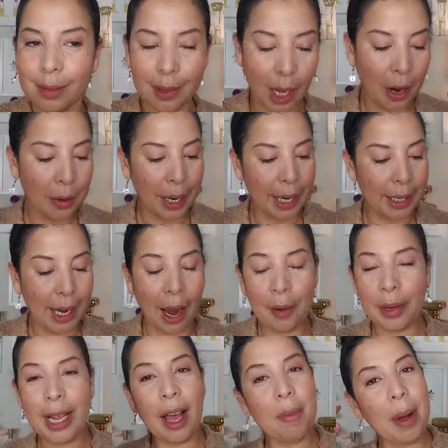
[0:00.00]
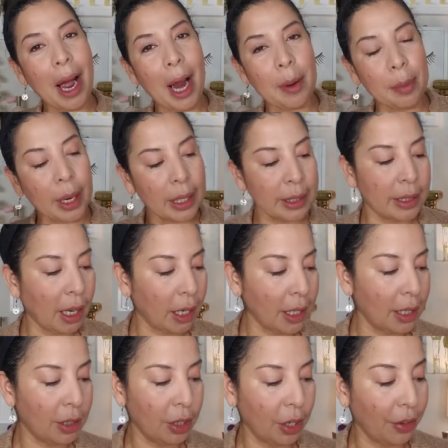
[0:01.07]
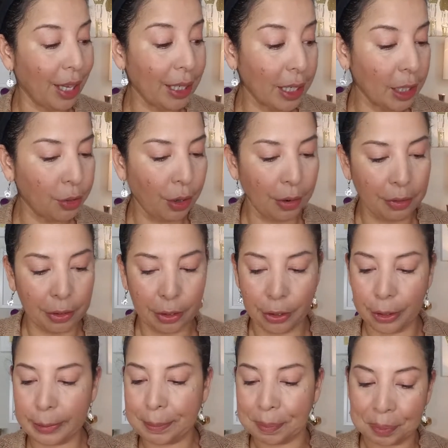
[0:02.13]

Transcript: All right, I already have my eyebrows done because, you know, that takes forever to do.